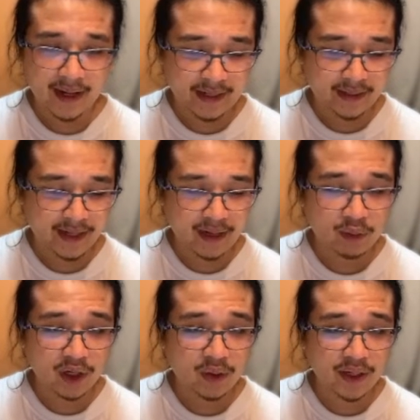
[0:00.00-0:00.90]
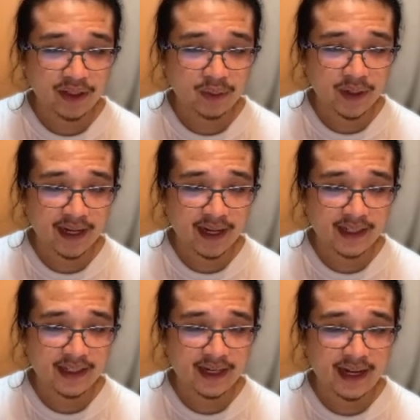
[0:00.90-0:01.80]
And then we're going to again
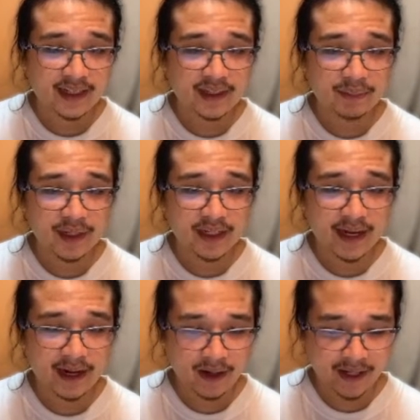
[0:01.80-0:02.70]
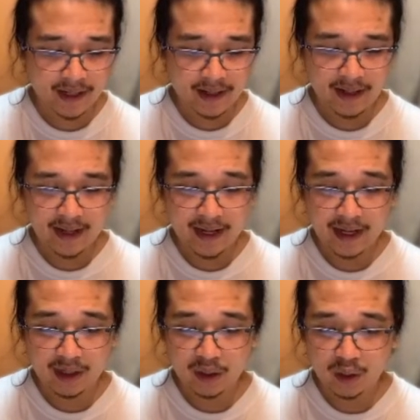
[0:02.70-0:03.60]
select the bleed area
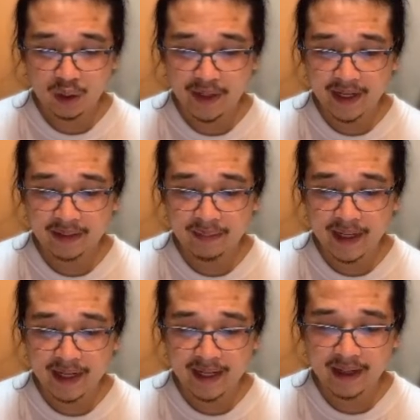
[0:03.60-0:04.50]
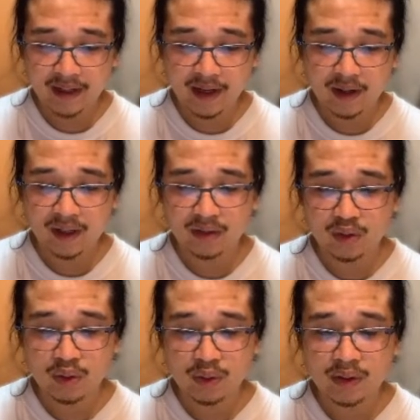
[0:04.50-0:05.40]
and grow it by around
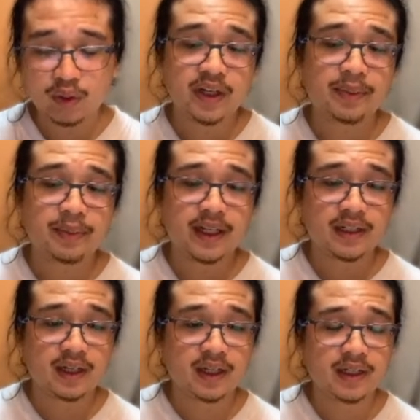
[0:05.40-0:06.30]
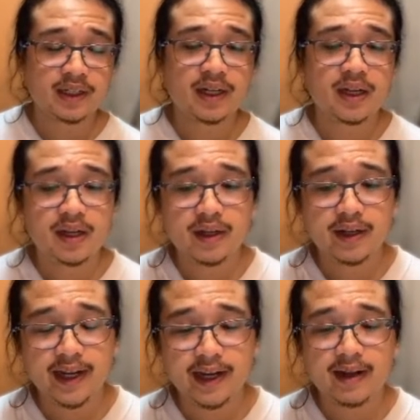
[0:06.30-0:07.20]
2 to 3 pixels.
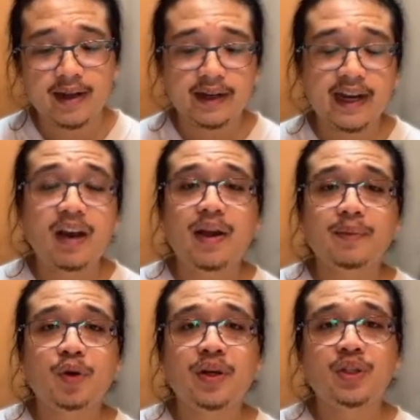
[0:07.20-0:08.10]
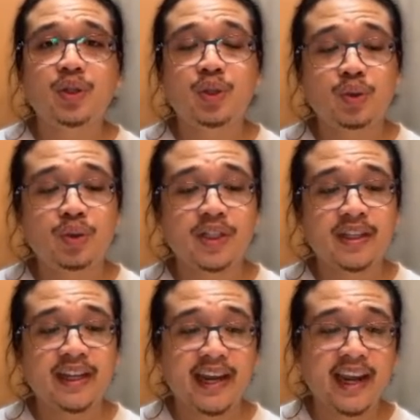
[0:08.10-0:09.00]
Okay, now I'm going to use
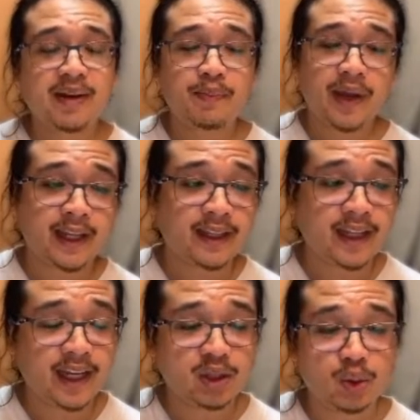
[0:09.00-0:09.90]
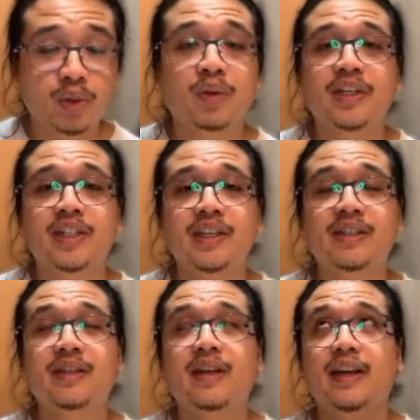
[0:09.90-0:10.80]
the in-painting tool, which
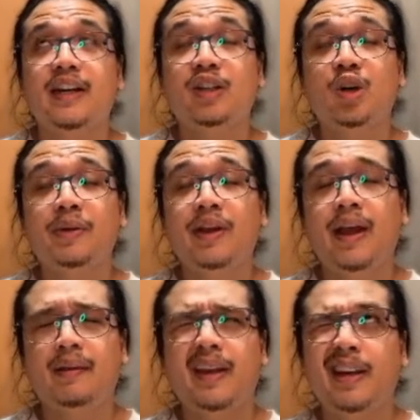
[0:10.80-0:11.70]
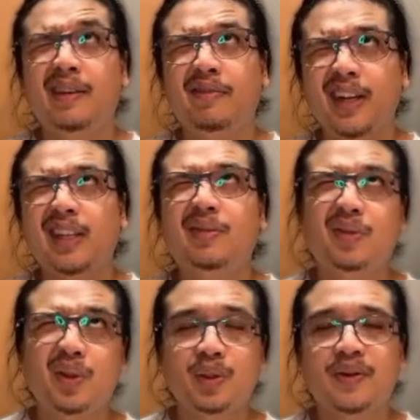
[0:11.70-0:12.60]
is in Adobe, in Affinity
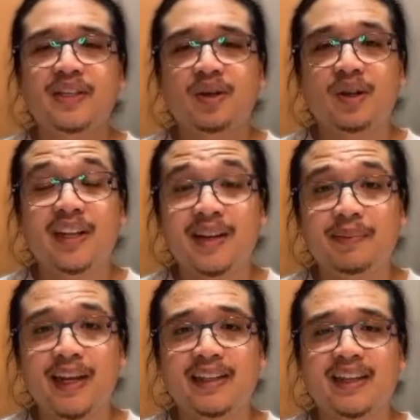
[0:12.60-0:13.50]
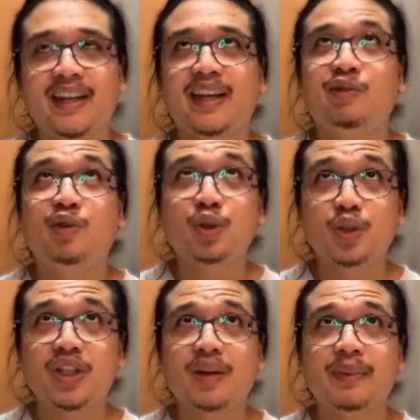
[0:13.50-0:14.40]
Photo, it's called in-painting. In
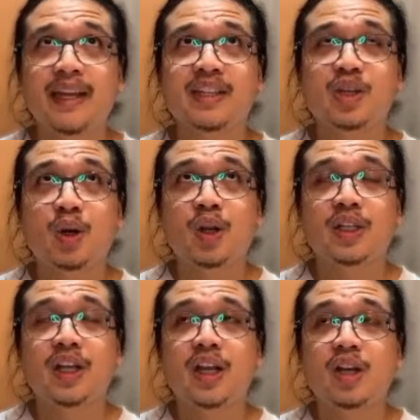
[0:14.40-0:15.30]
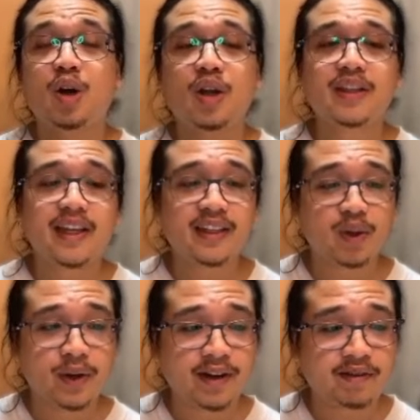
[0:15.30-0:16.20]
Photoshop, it's called
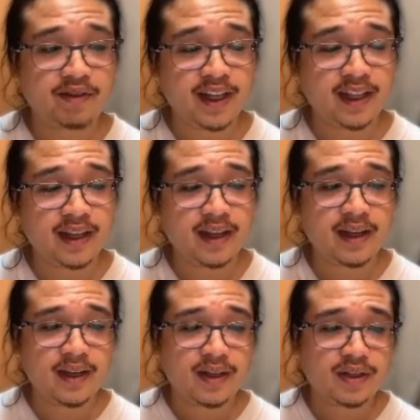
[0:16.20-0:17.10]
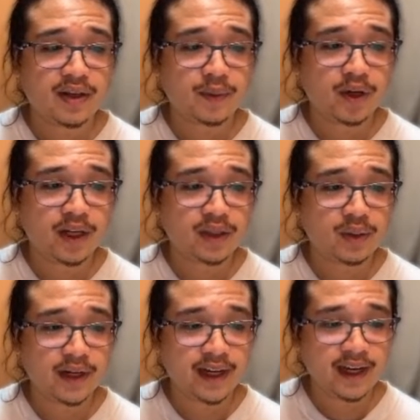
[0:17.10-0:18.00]
content-aware fill. So I'm going
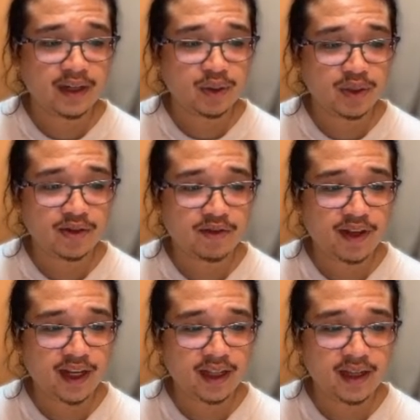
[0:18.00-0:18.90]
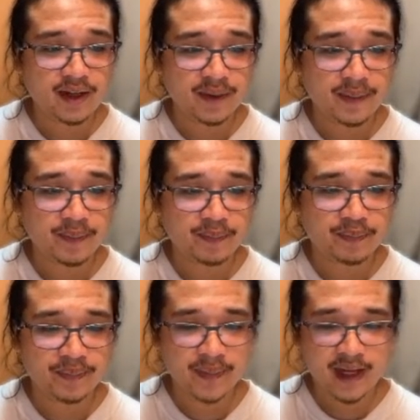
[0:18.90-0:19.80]
to again use fill,
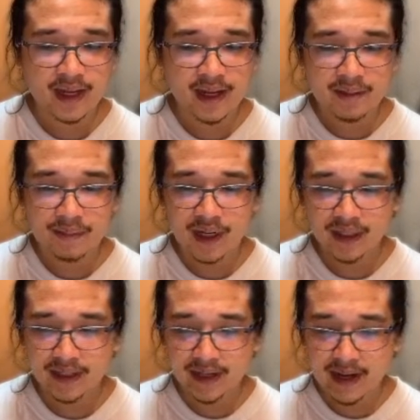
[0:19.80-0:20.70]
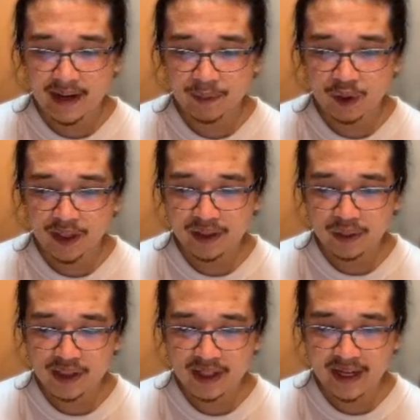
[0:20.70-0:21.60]
but I'm going to
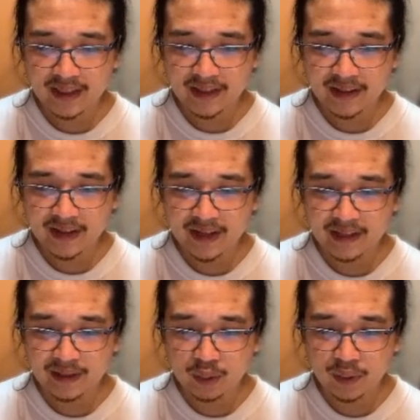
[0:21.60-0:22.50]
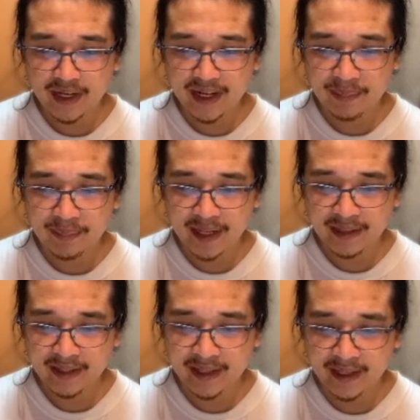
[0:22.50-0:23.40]
set it to
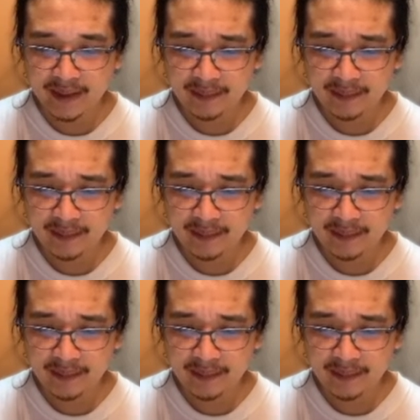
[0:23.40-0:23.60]
in-painting.